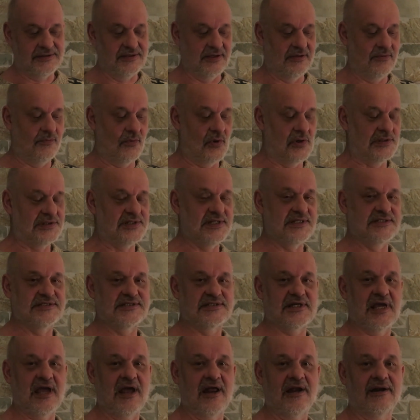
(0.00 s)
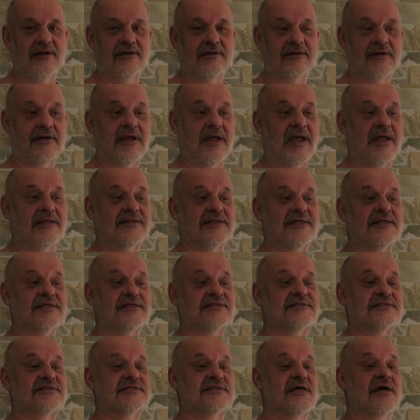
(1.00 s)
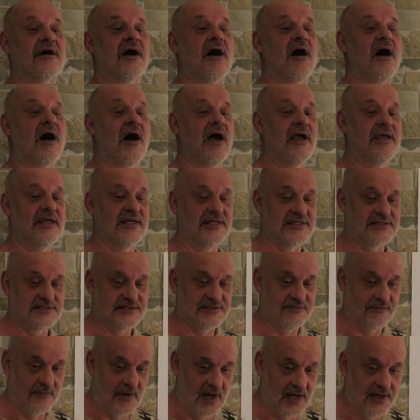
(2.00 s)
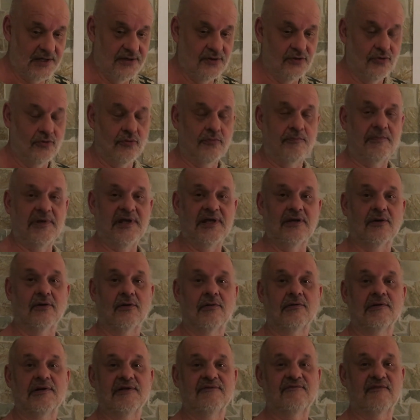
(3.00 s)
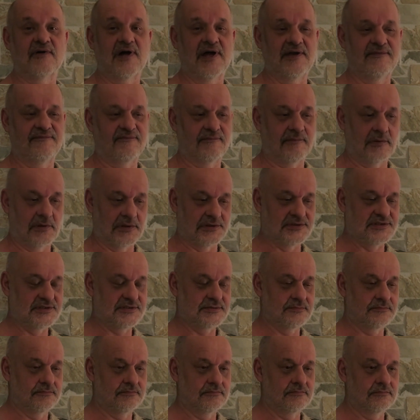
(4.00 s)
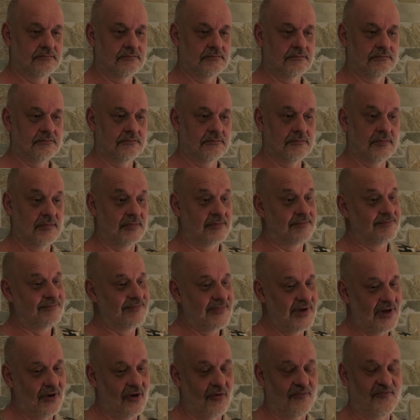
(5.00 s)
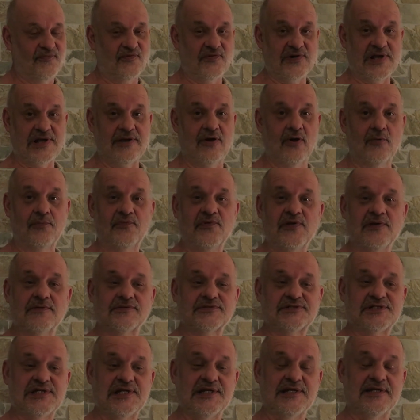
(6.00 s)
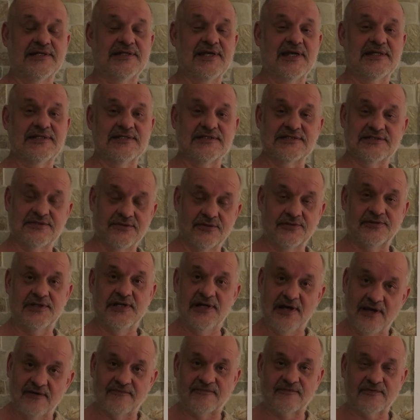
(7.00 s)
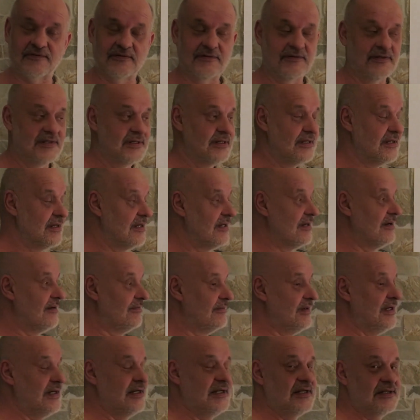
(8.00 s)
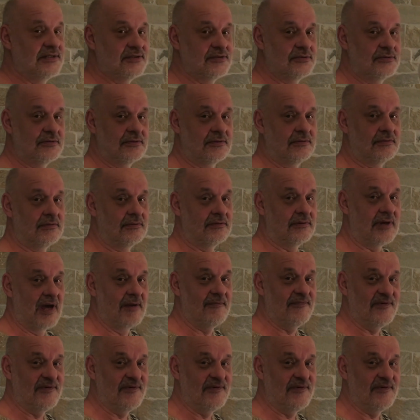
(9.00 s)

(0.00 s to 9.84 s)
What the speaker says: the voltage can at its highest value be only 5 volts. Obviously that is not enough. We need to